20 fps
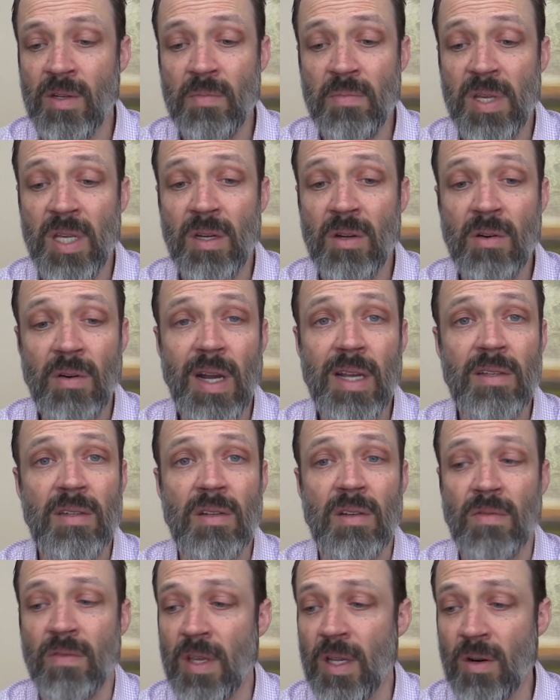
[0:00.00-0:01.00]
to be
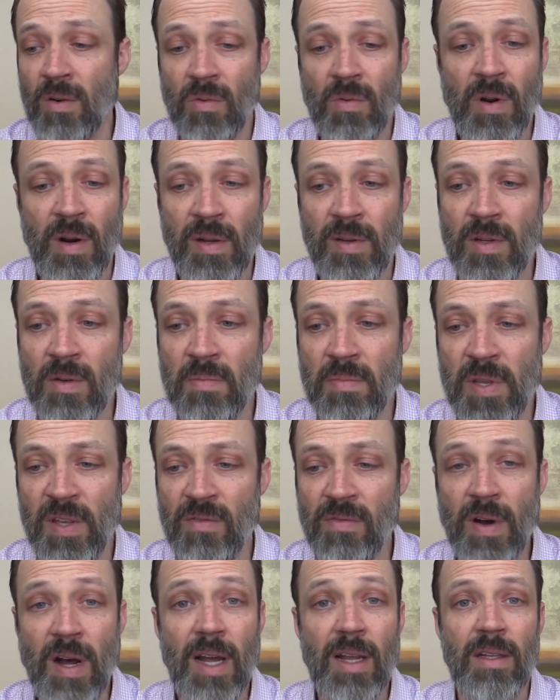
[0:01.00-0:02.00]
aggressive. They don't want it to be
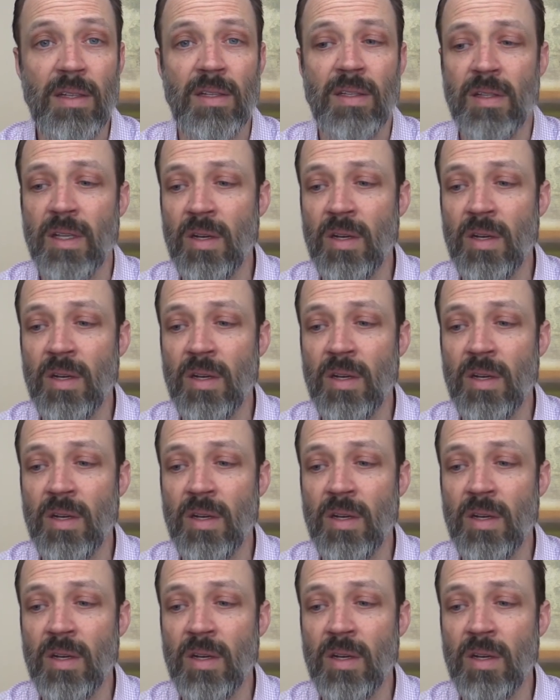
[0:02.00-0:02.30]
violent.